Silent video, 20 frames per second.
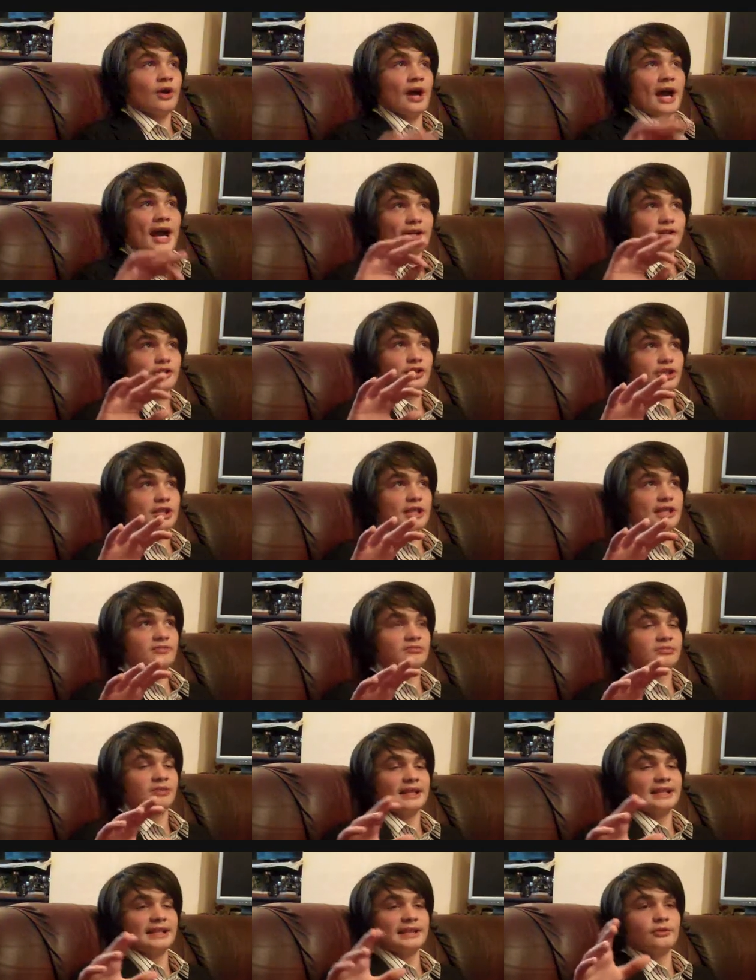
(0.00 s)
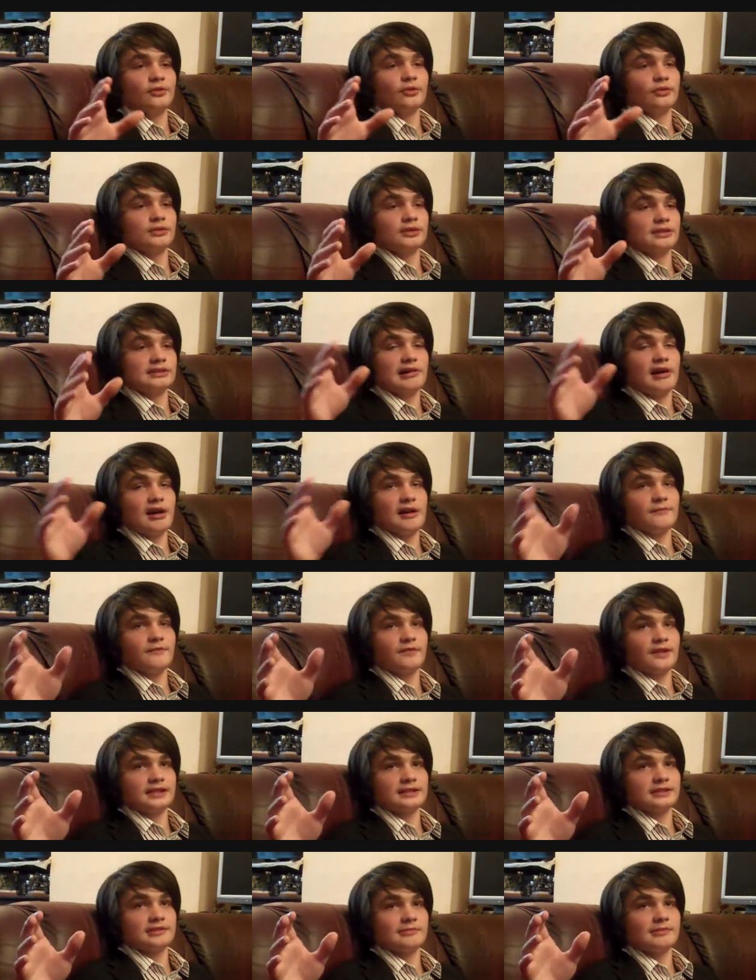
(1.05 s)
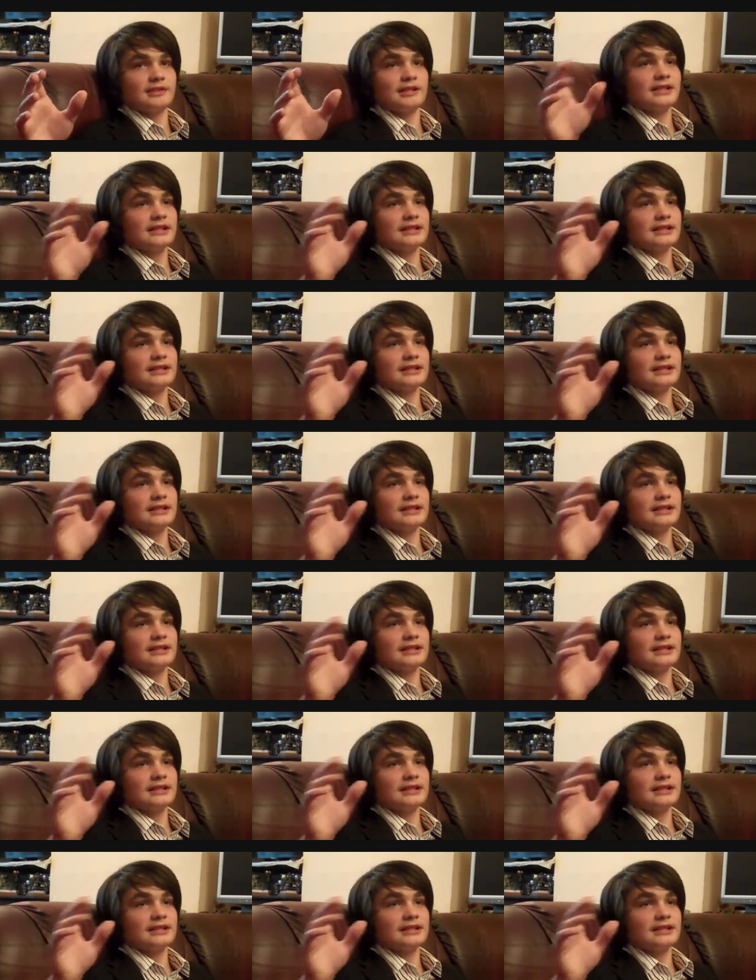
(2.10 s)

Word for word: not actually really called a Time Phantom.